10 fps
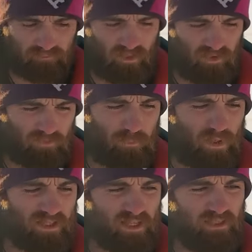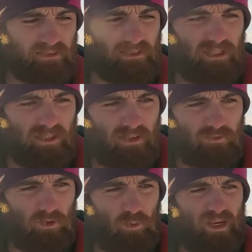Had a busy
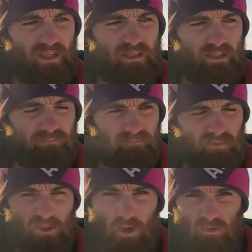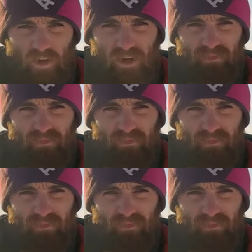few weeks so far.